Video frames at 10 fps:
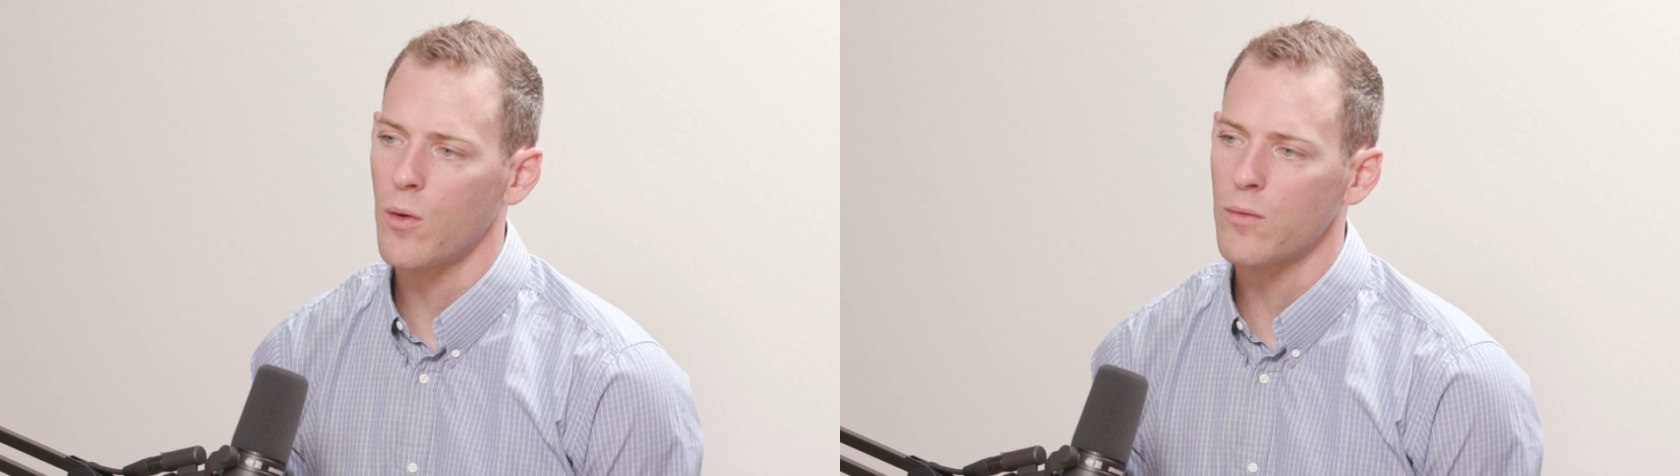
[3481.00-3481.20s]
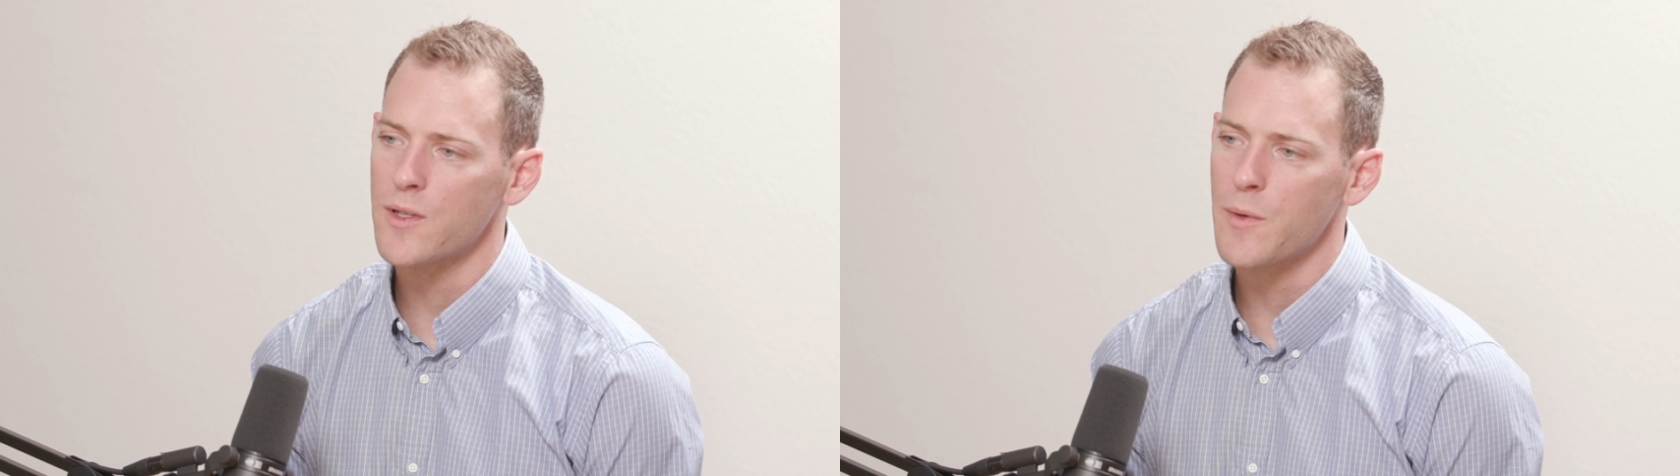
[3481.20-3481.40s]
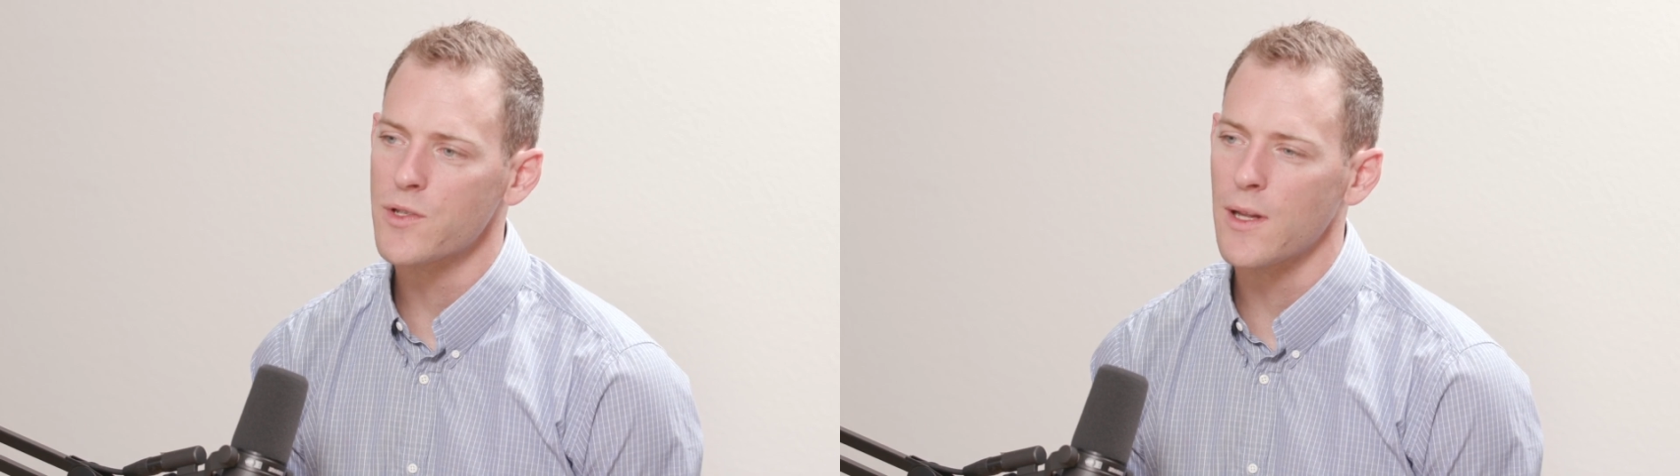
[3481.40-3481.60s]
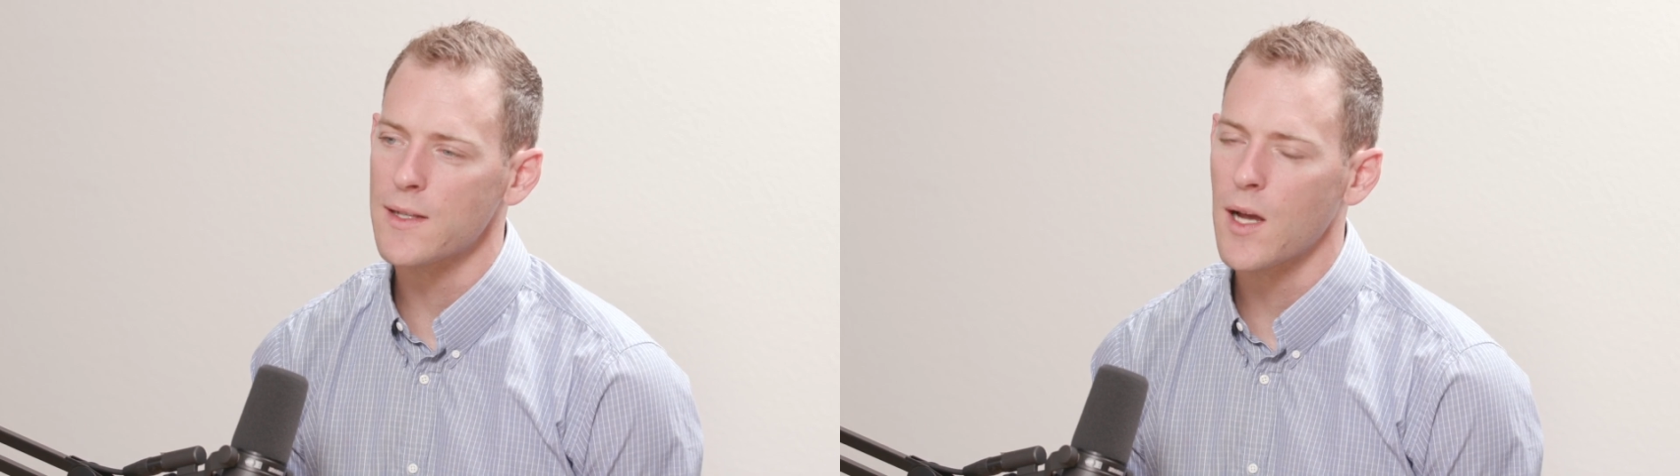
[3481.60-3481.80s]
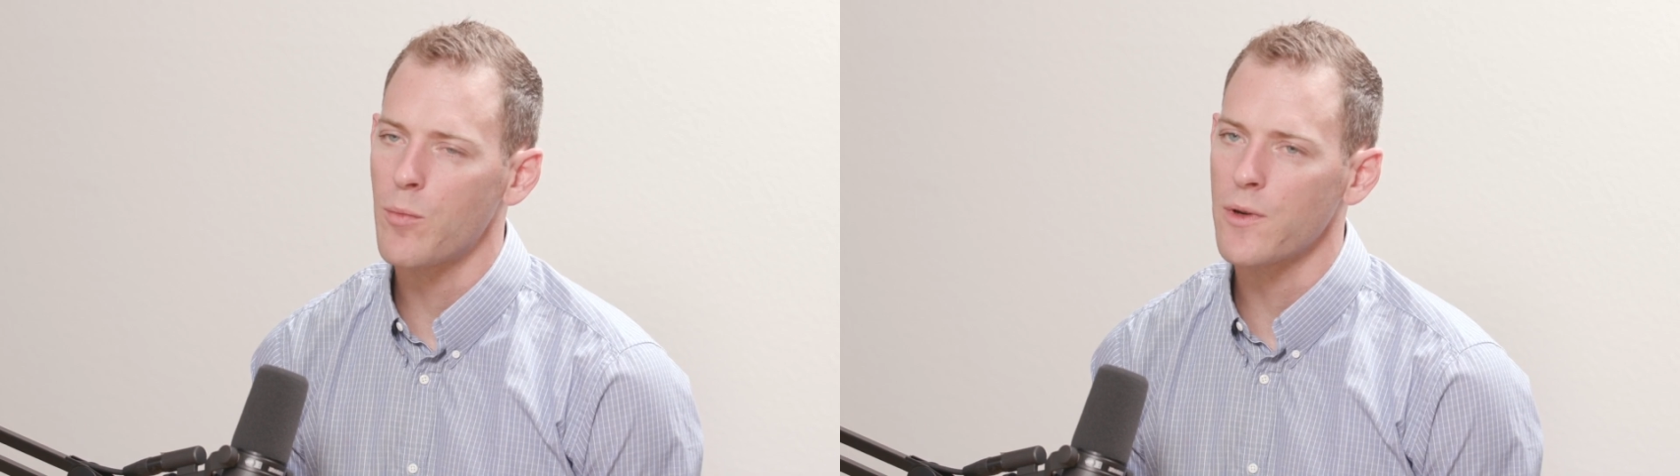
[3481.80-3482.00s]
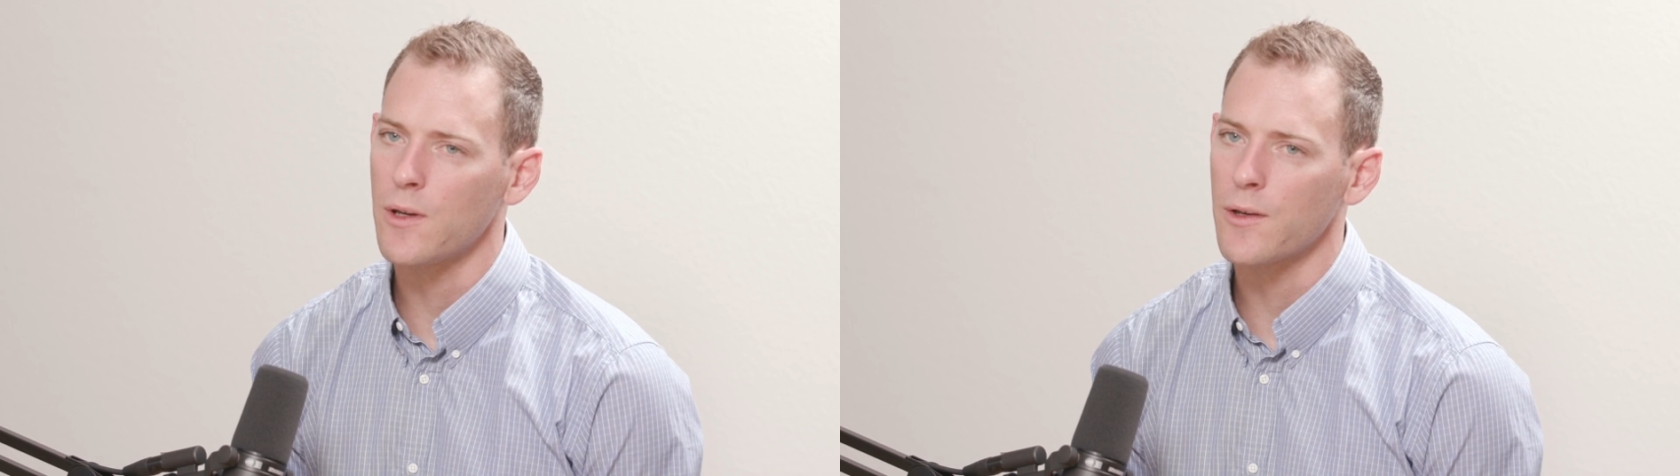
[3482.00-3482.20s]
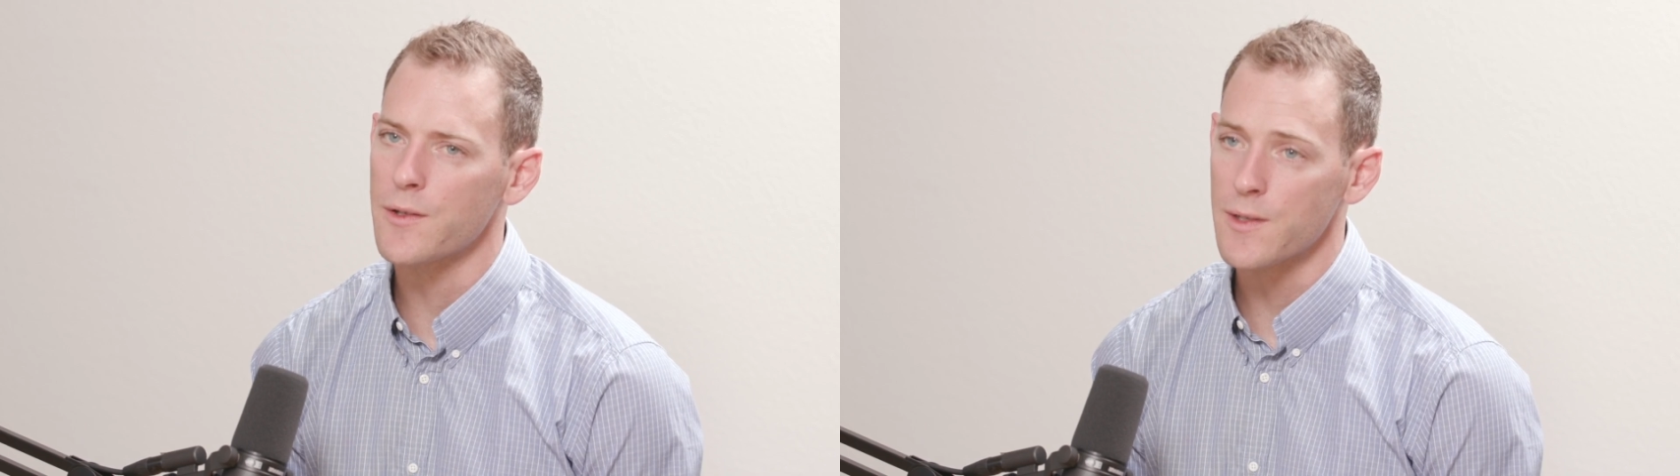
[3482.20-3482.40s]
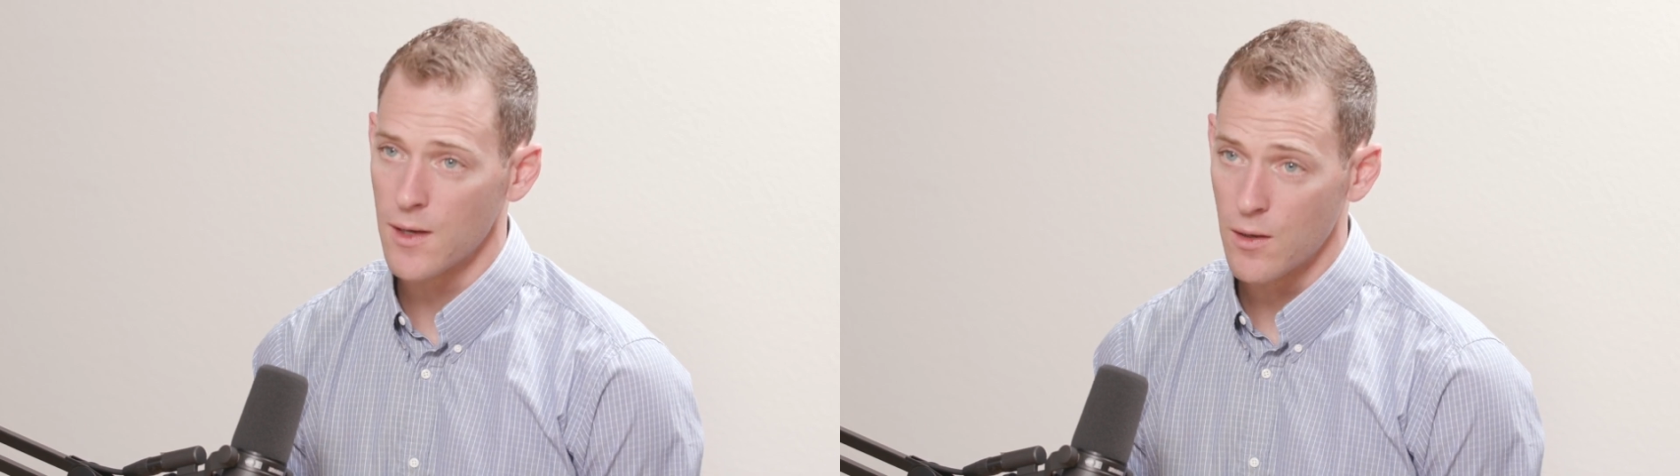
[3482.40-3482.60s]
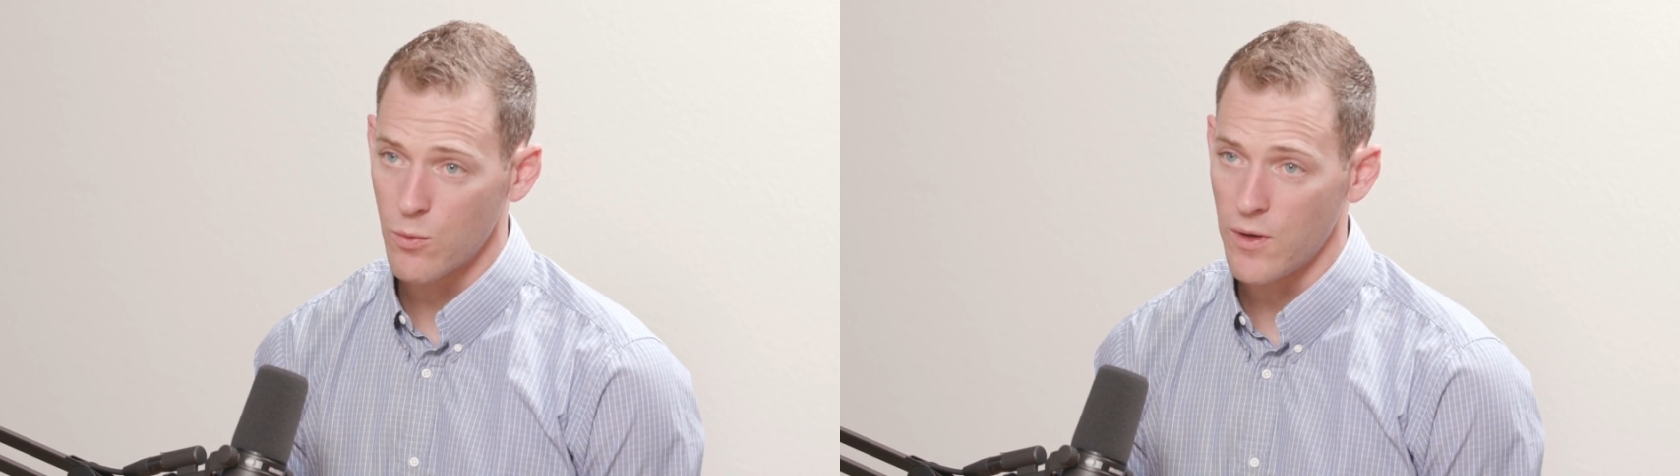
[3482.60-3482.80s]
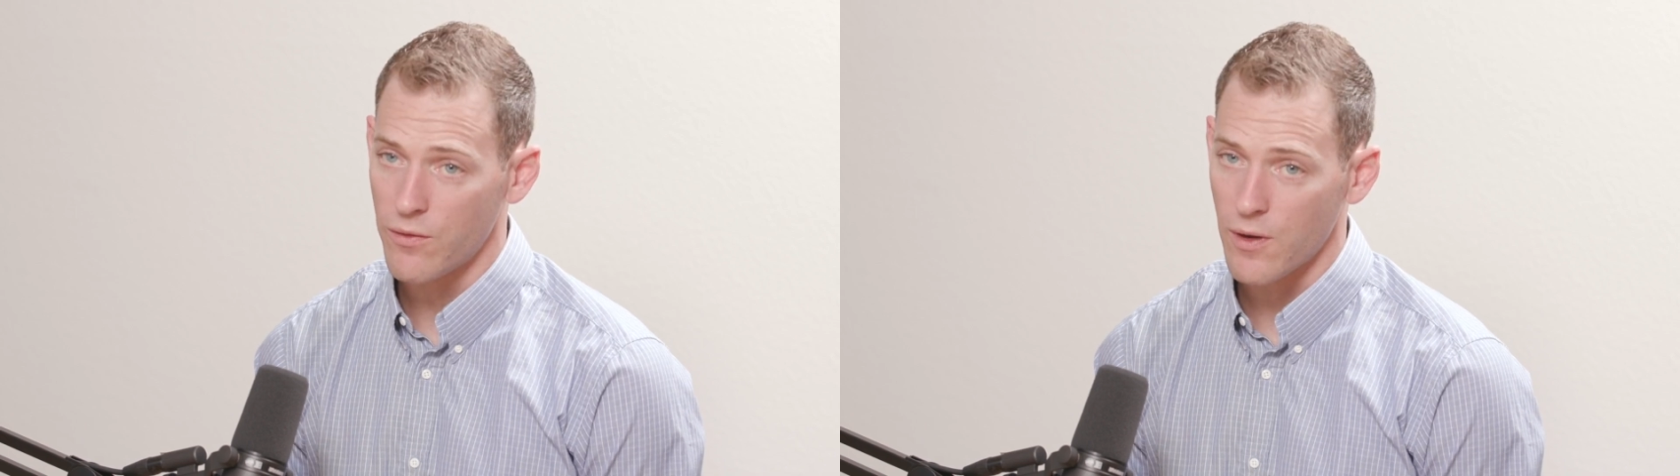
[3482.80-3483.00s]
Especially the last couple of years,
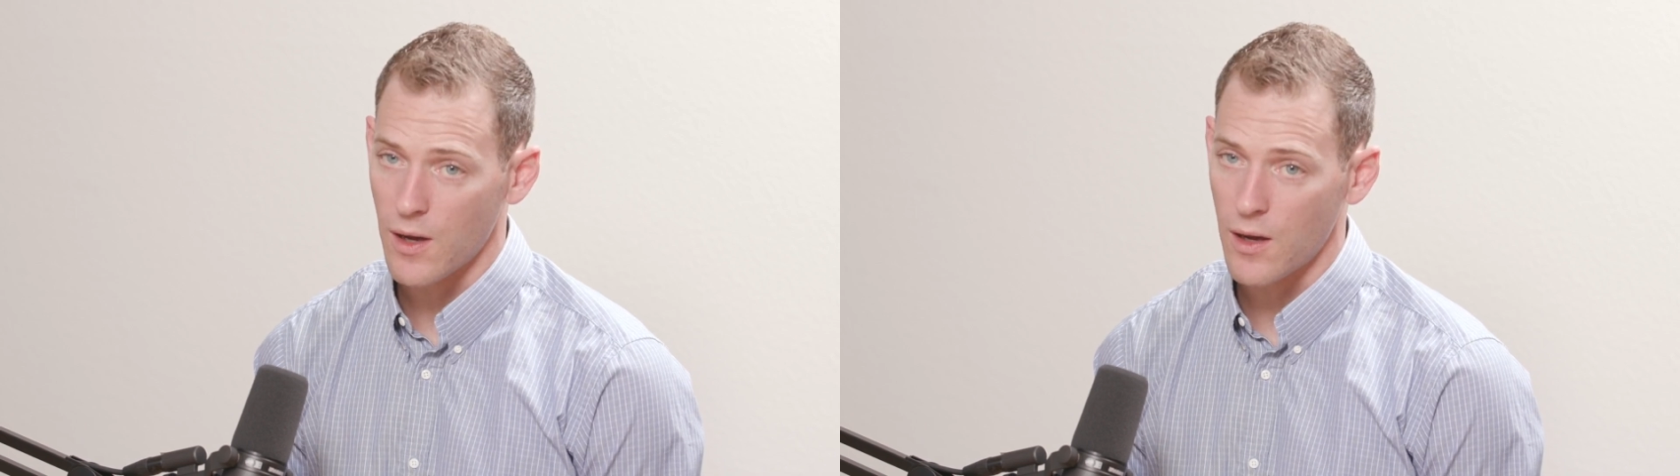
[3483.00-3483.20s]
we've